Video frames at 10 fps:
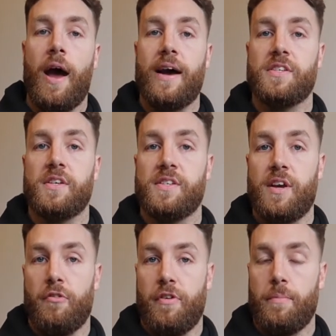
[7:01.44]
As a
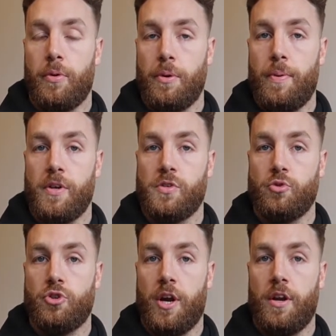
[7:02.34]
self-employed personal
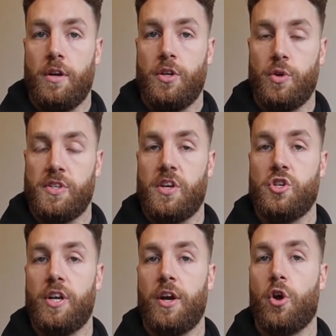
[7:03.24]
trainer, you're
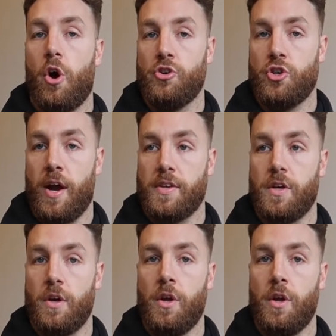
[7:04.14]
essentially a contractor,